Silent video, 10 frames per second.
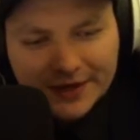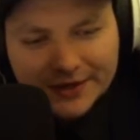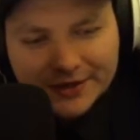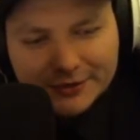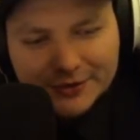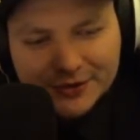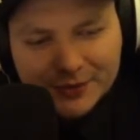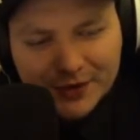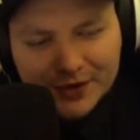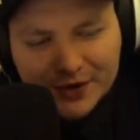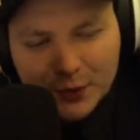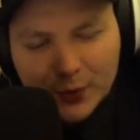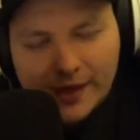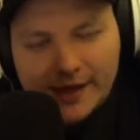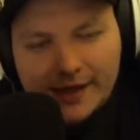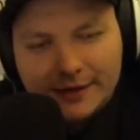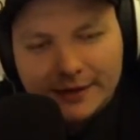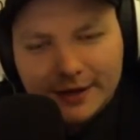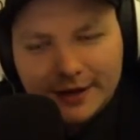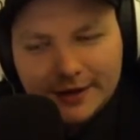writers, Mark
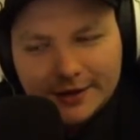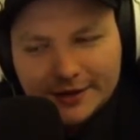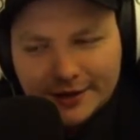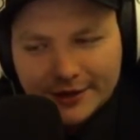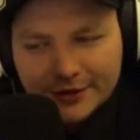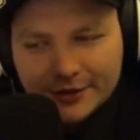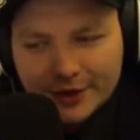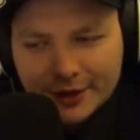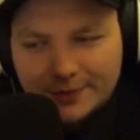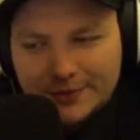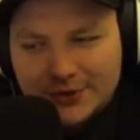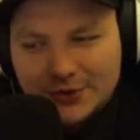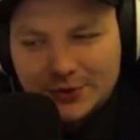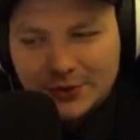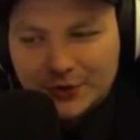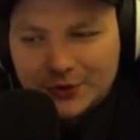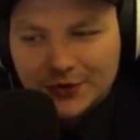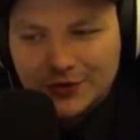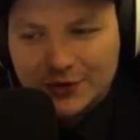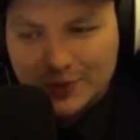Twain, there comes Troy
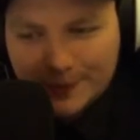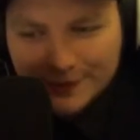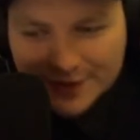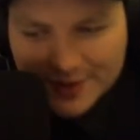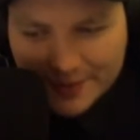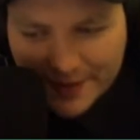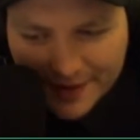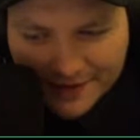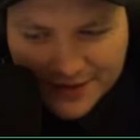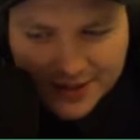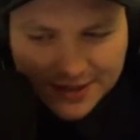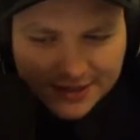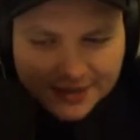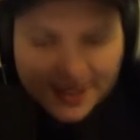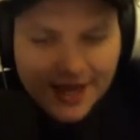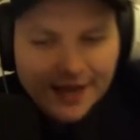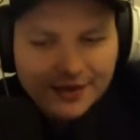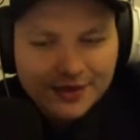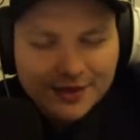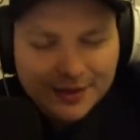Trustrup with this magnificent
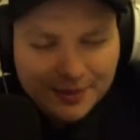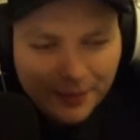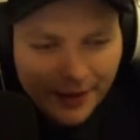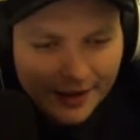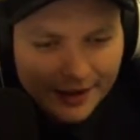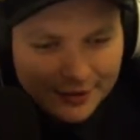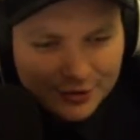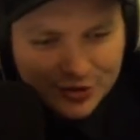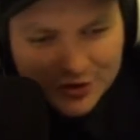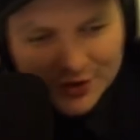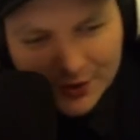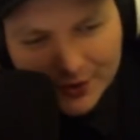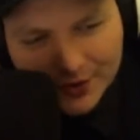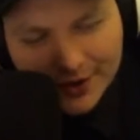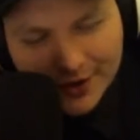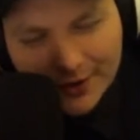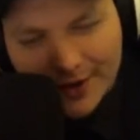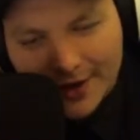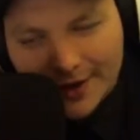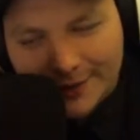10-page story. No,
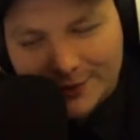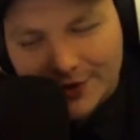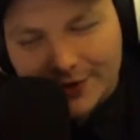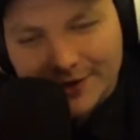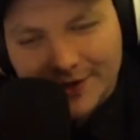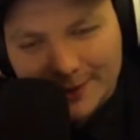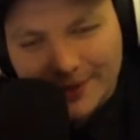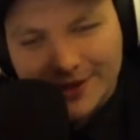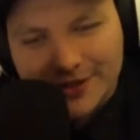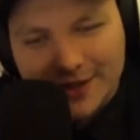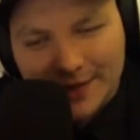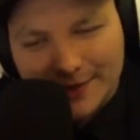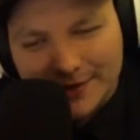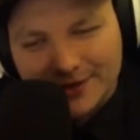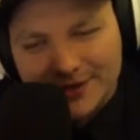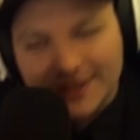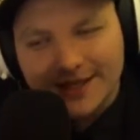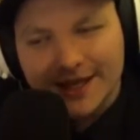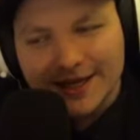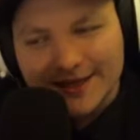I'm sorry, 10-page. I meant to say
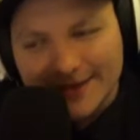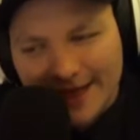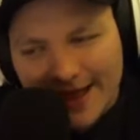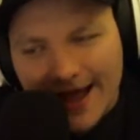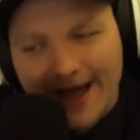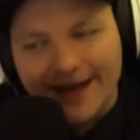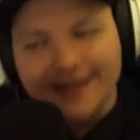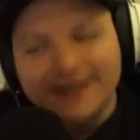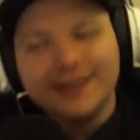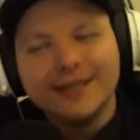10-line.